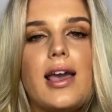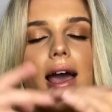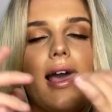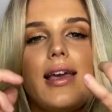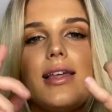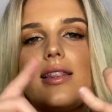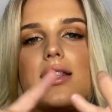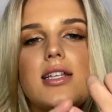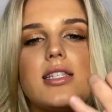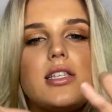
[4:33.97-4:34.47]
I
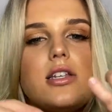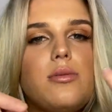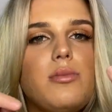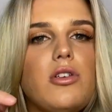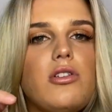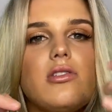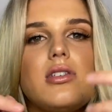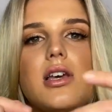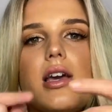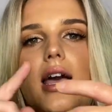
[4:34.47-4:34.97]
can listen to
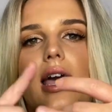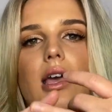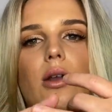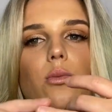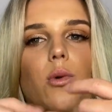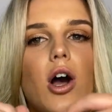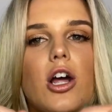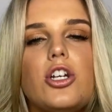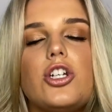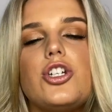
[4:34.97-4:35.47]
music, I can
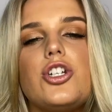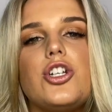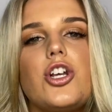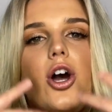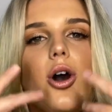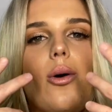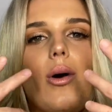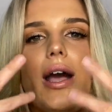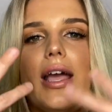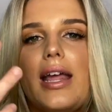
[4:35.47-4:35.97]
watch a
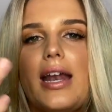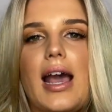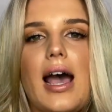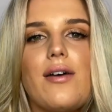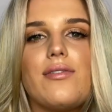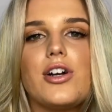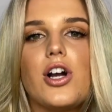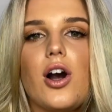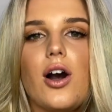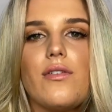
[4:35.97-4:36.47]
show, I can
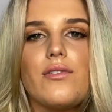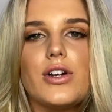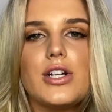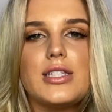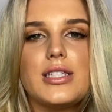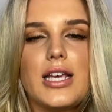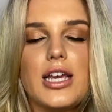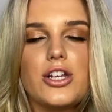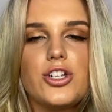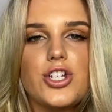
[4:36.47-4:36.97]
have a
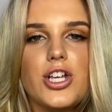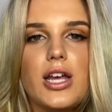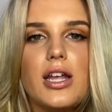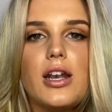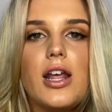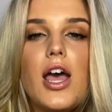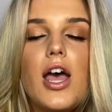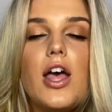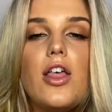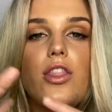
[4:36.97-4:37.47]
conversation.